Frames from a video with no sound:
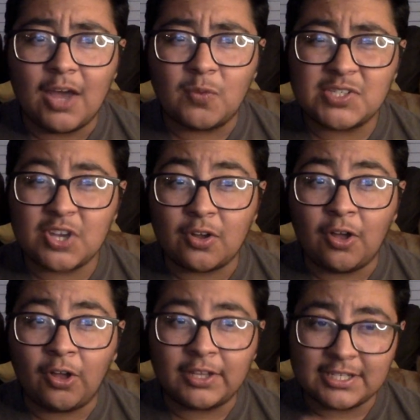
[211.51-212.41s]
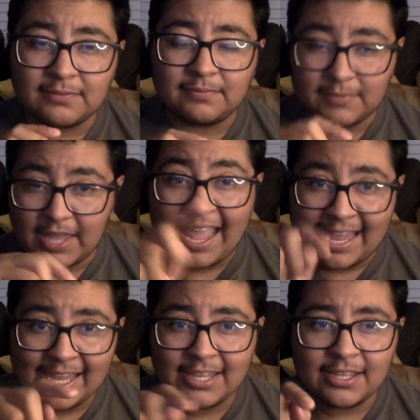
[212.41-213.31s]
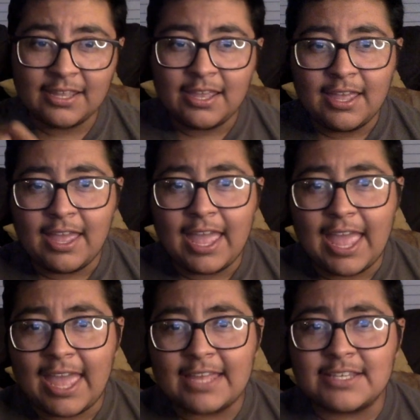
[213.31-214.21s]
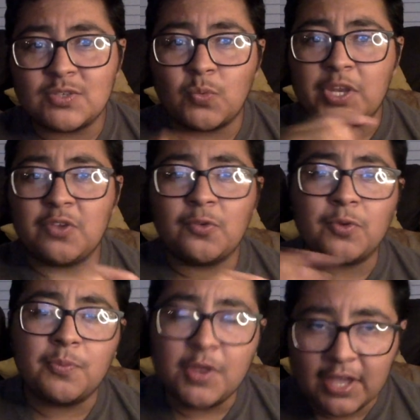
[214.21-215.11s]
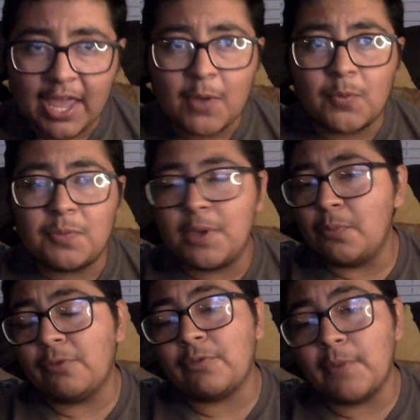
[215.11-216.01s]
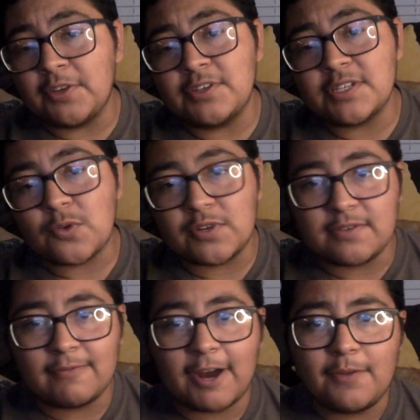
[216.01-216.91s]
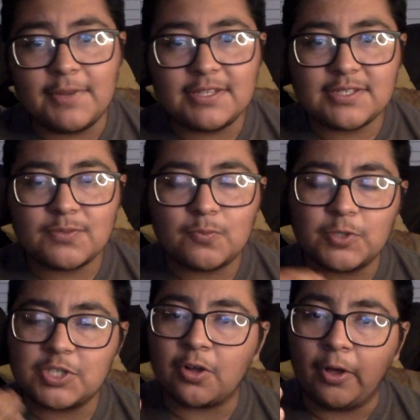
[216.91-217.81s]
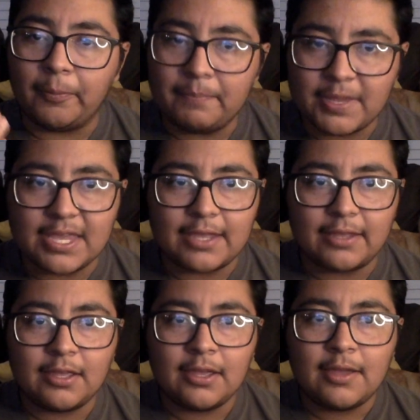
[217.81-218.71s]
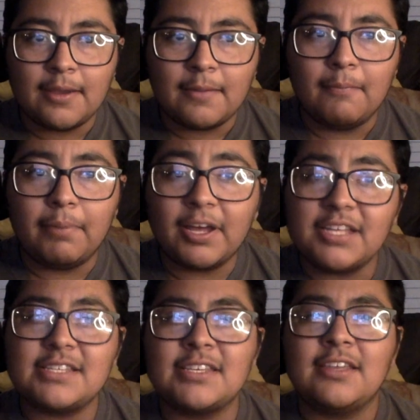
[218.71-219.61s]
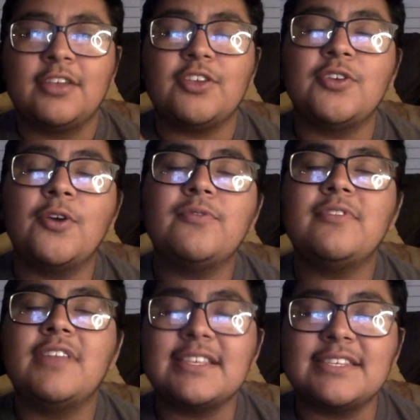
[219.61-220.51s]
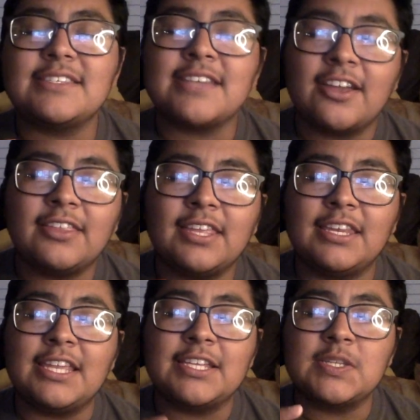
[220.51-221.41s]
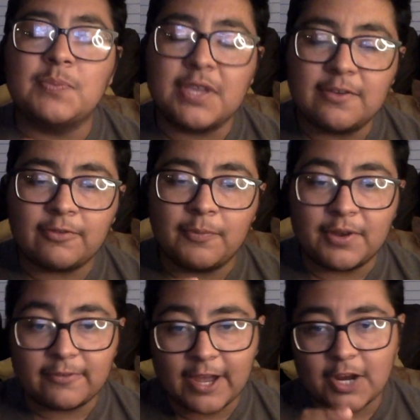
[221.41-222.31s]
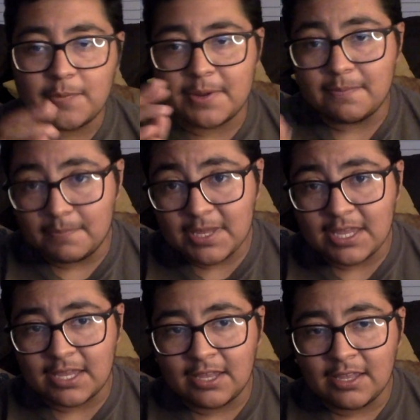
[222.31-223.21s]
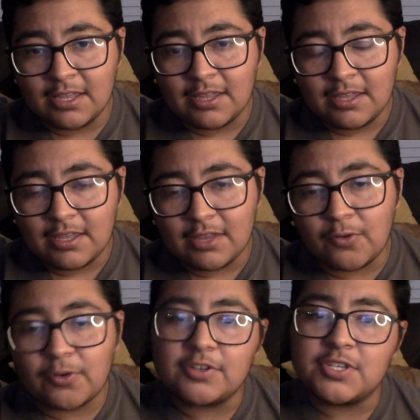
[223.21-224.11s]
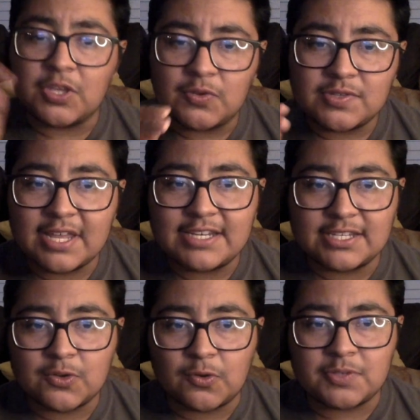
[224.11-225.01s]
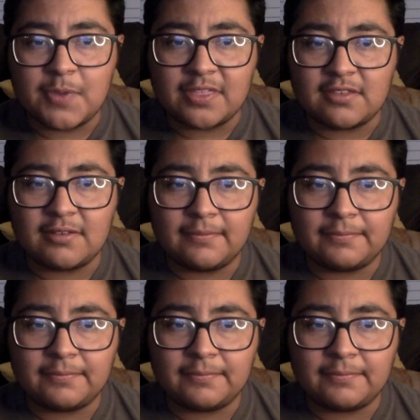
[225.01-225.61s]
which I'll call it A, and when you communicate with people from other discourse environments, which I'll call B. But you don't necessarily need to be from environment B in order to use that discourse method.